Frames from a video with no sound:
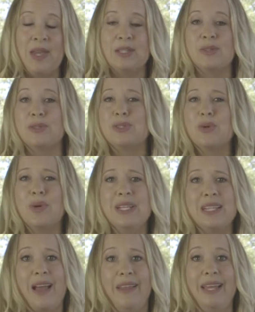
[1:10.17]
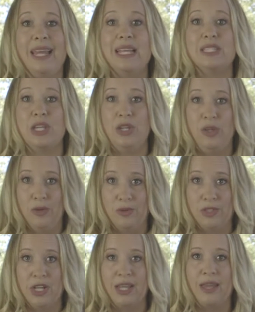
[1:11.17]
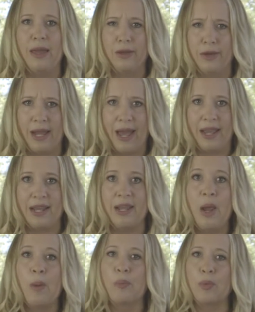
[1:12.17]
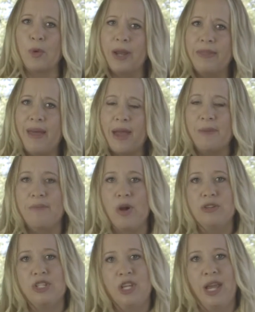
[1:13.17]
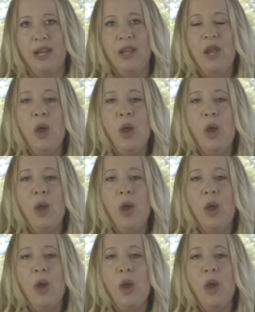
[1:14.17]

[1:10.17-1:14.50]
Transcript: So storytelling is huge. Get good at it. Bring that emotion.